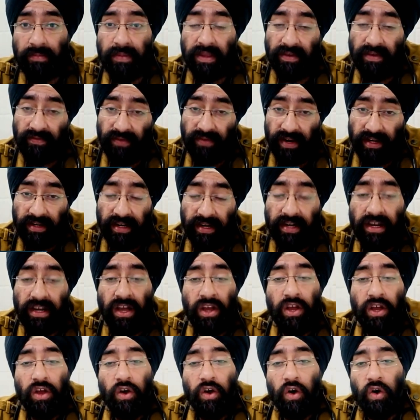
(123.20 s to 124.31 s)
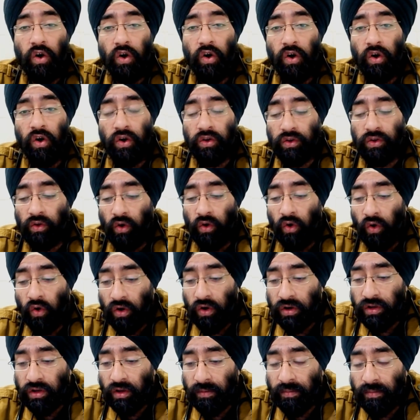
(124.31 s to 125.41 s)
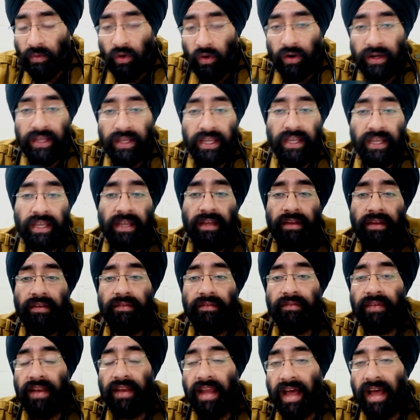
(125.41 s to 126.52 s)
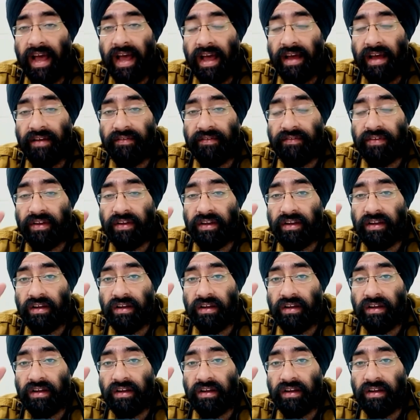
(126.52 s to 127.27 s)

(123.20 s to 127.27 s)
be affected. All your body will have